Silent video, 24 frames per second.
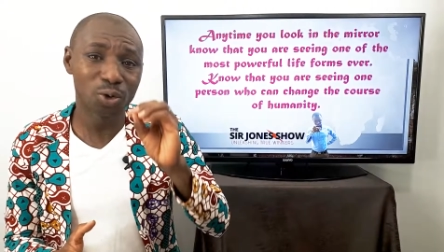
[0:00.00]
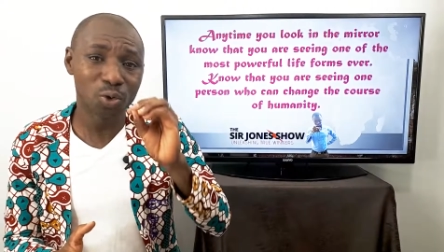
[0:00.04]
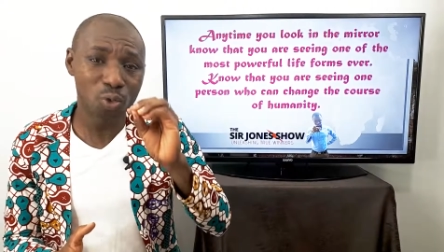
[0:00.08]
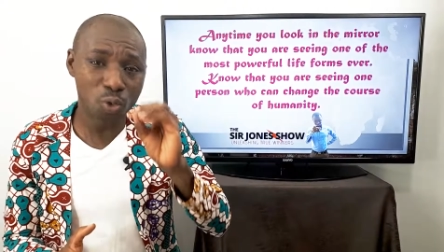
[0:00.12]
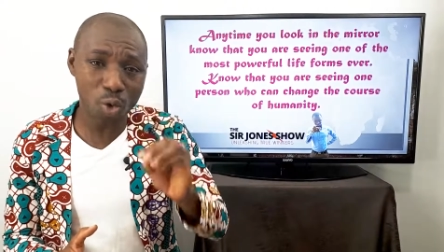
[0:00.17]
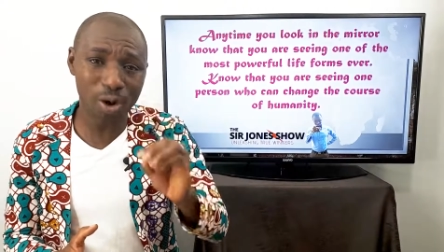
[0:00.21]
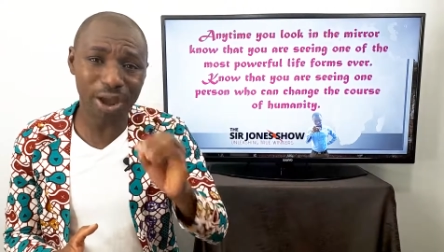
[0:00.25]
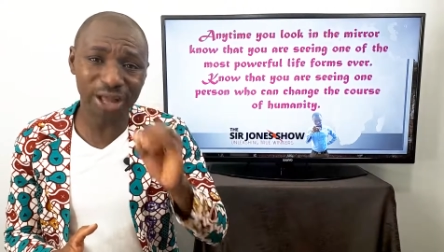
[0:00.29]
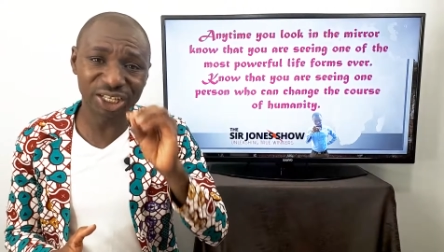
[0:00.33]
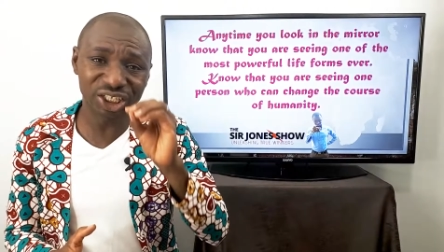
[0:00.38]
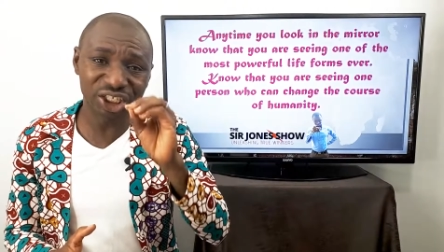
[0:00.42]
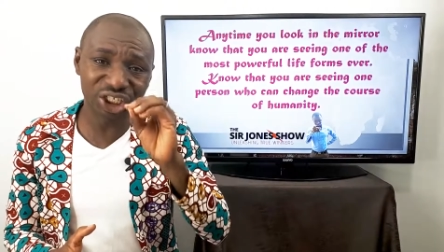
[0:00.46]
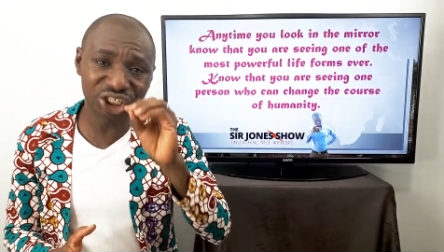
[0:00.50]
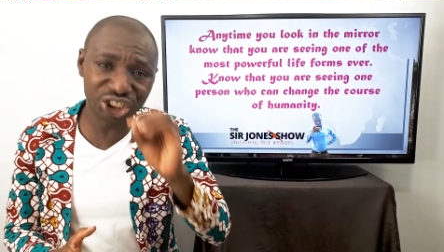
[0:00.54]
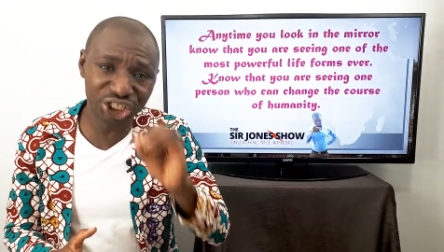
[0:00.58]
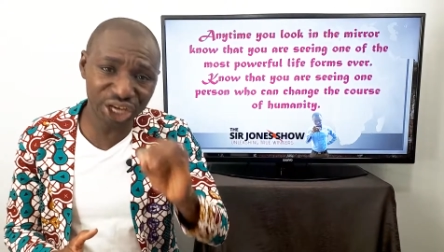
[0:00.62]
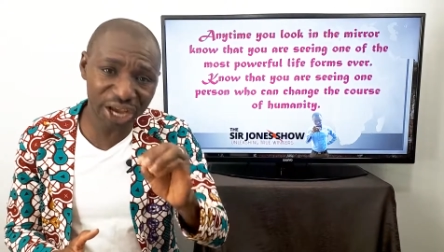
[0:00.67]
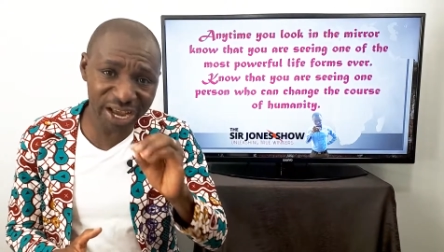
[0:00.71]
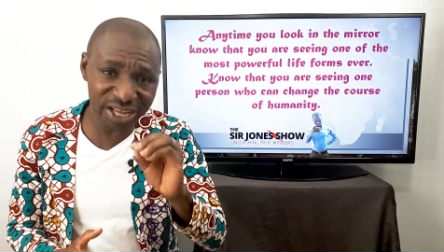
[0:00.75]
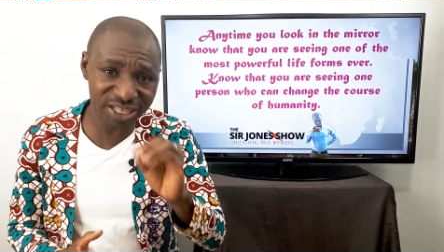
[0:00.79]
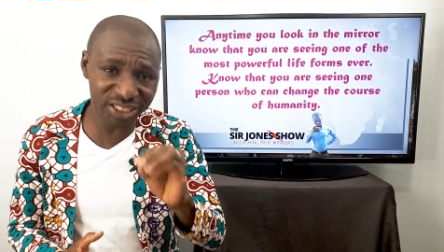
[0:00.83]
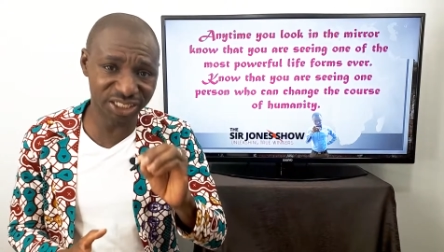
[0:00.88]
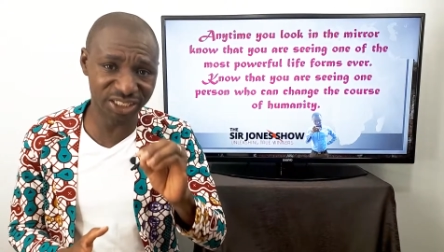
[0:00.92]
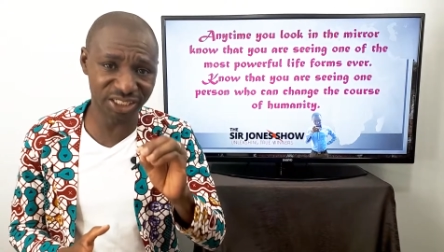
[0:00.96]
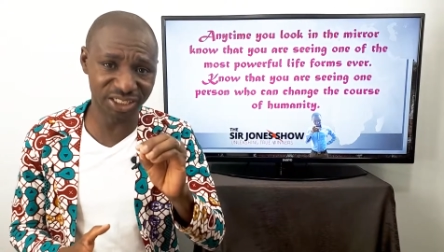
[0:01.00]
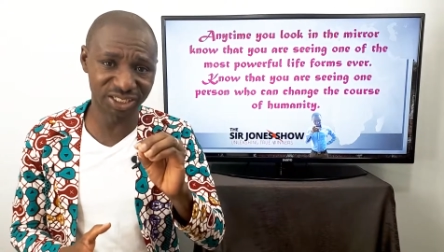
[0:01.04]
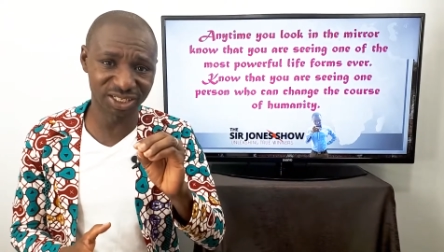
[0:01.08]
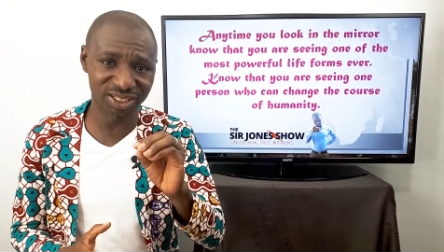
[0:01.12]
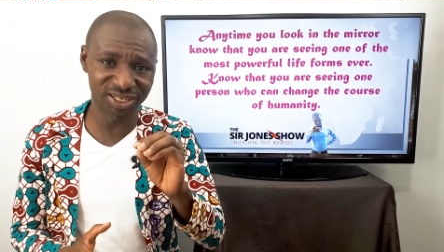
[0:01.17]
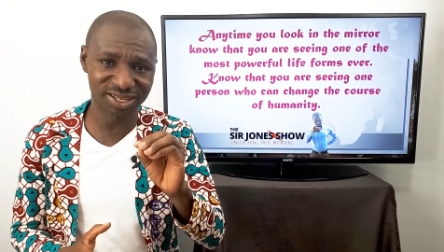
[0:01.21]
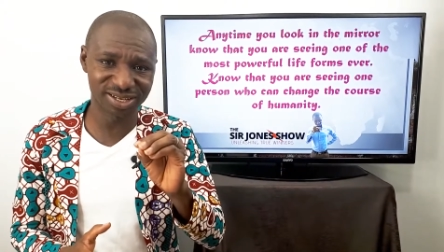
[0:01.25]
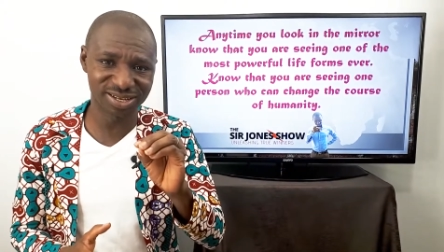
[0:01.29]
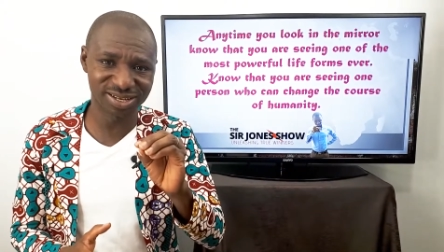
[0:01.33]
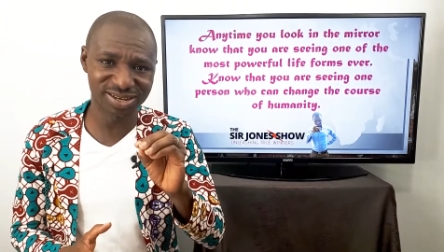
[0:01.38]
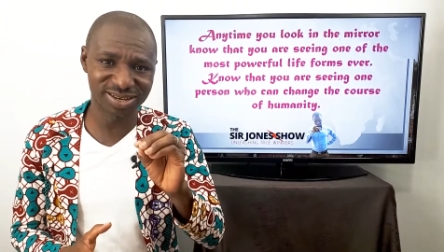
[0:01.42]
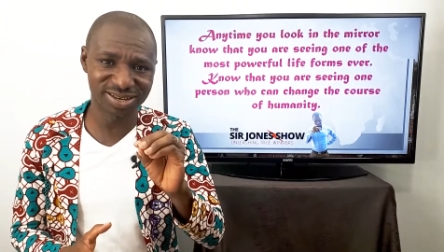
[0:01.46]
who can change
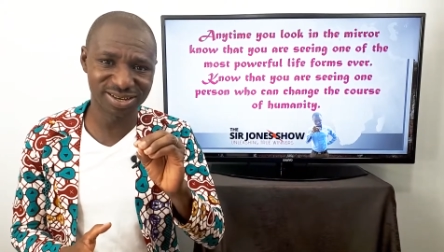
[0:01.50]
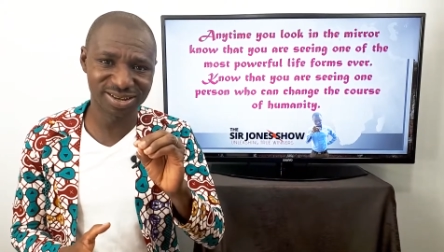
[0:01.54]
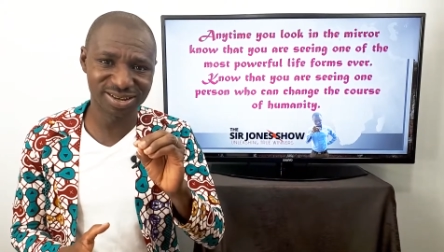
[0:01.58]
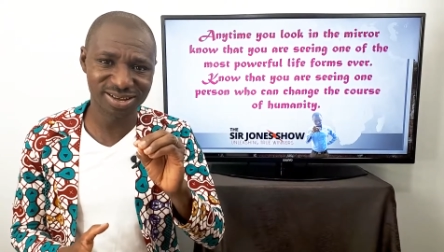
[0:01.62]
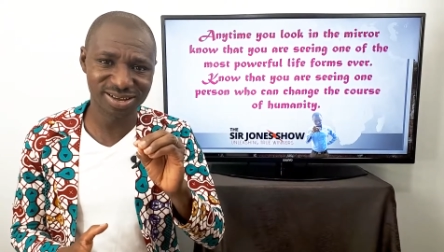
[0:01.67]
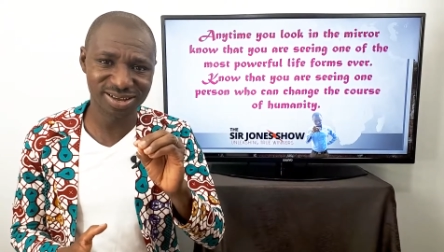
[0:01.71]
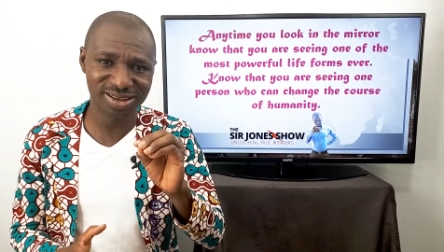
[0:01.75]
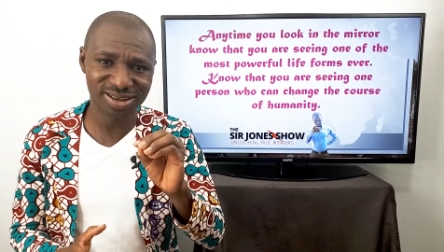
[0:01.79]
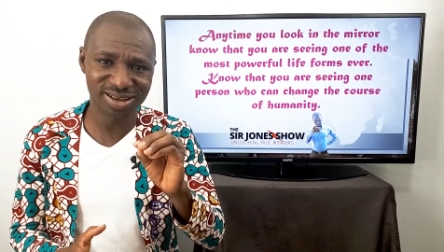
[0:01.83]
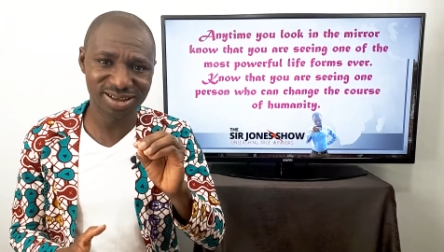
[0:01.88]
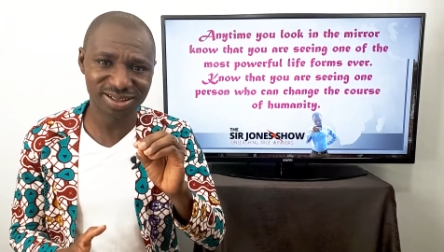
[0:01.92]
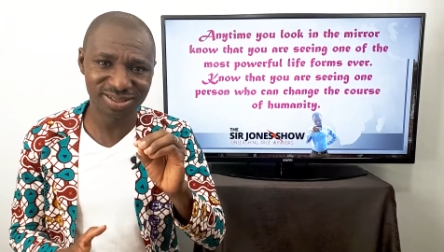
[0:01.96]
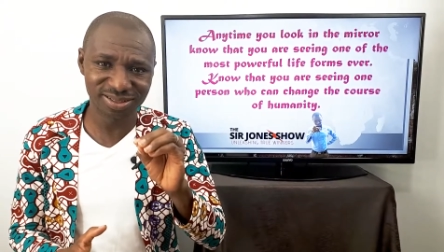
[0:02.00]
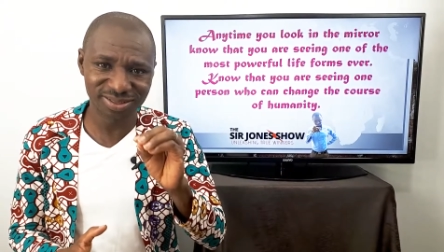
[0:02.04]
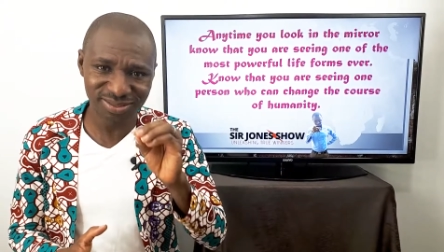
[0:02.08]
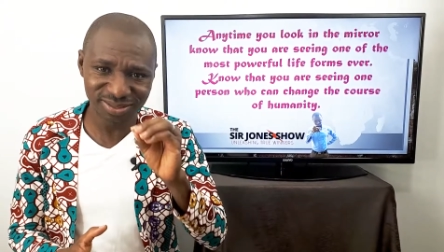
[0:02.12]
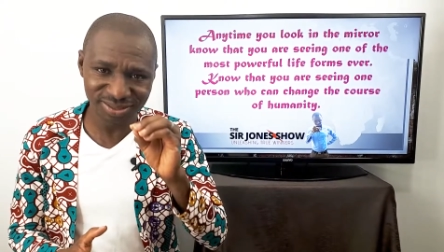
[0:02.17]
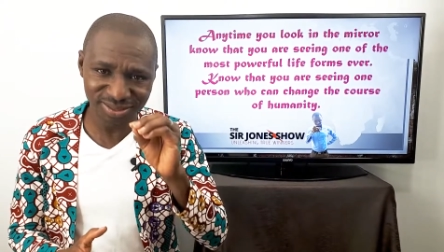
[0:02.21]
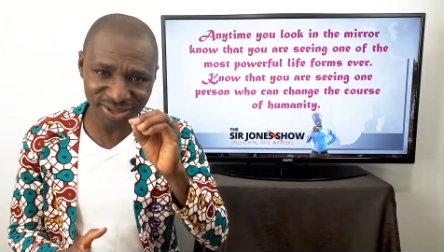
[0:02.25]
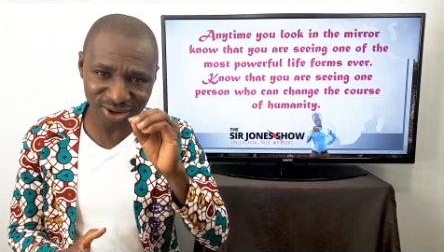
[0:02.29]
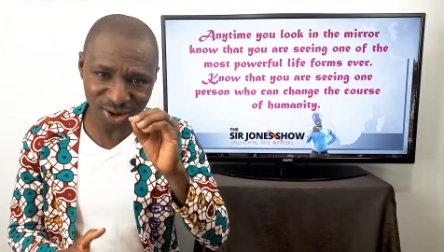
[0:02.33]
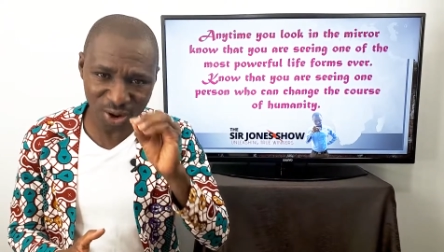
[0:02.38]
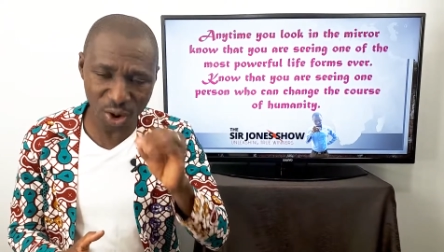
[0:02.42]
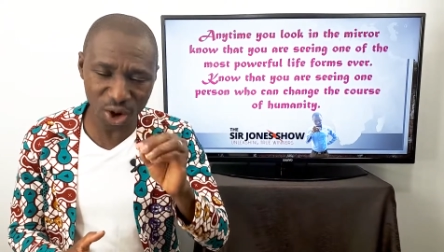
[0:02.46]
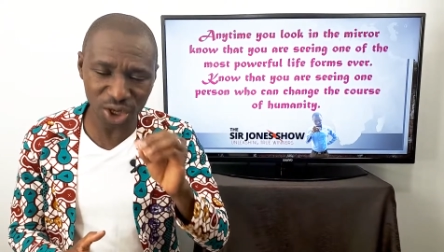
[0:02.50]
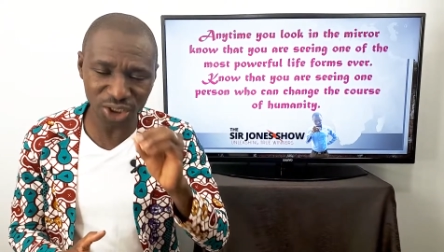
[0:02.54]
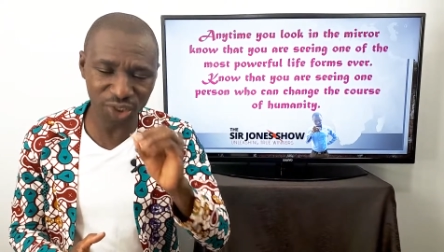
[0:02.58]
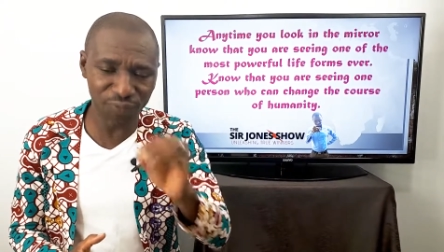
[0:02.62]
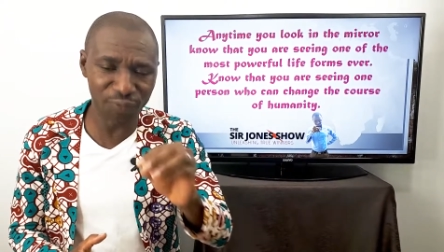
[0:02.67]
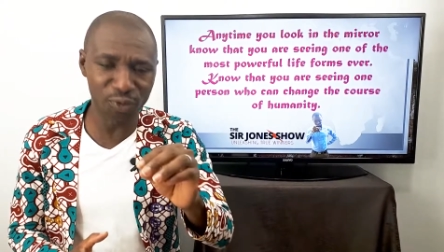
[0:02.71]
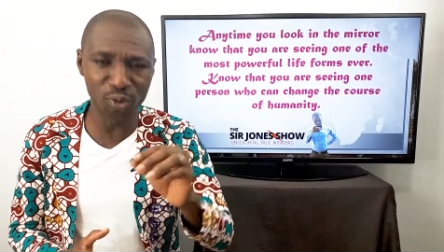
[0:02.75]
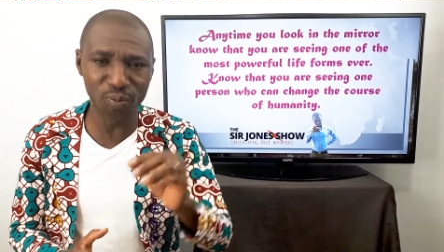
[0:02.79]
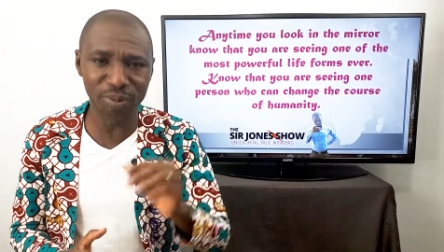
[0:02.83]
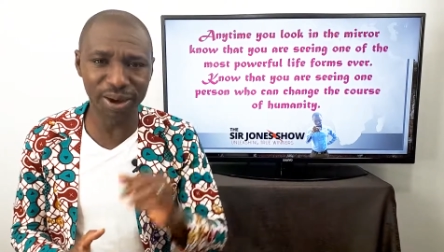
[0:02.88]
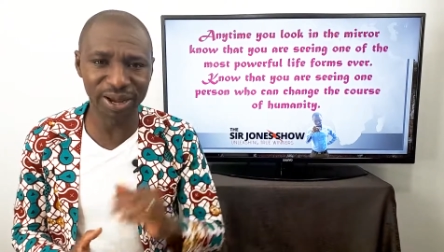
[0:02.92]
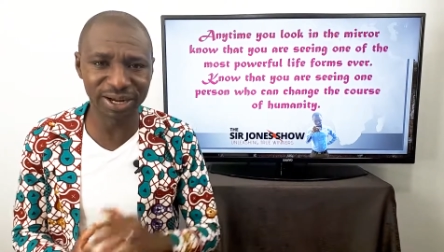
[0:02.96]
the course
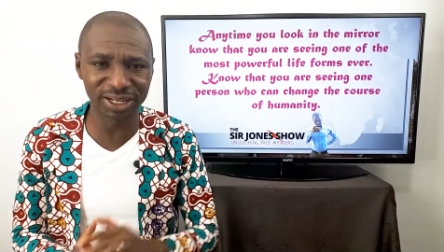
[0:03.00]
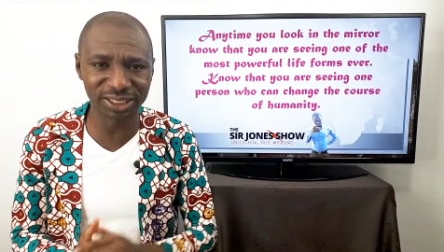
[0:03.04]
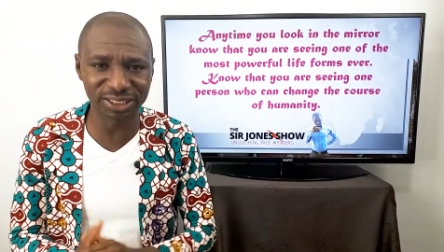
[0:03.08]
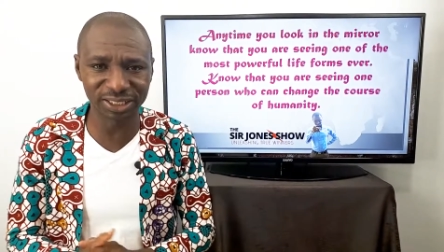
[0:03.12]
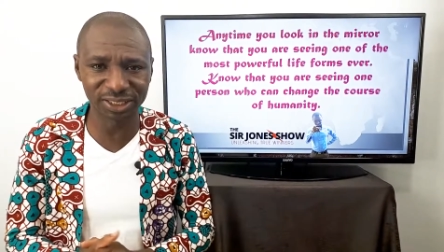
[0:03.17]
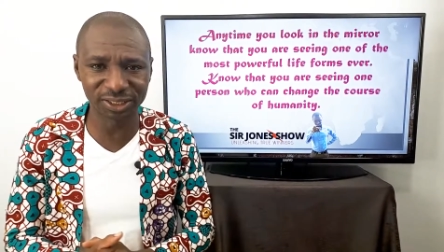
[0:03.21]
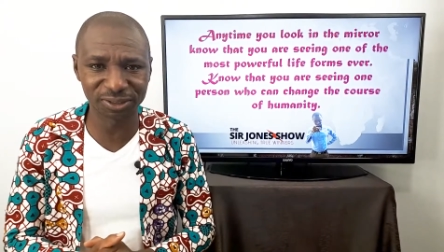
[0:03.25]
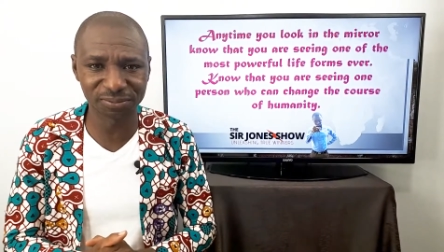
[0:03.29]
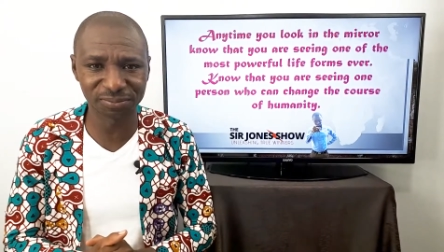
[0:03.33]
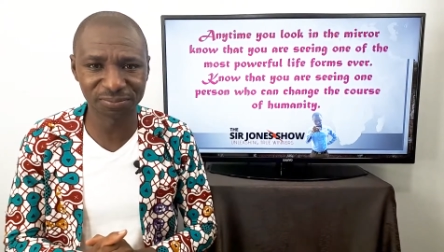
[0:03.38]
of humanity.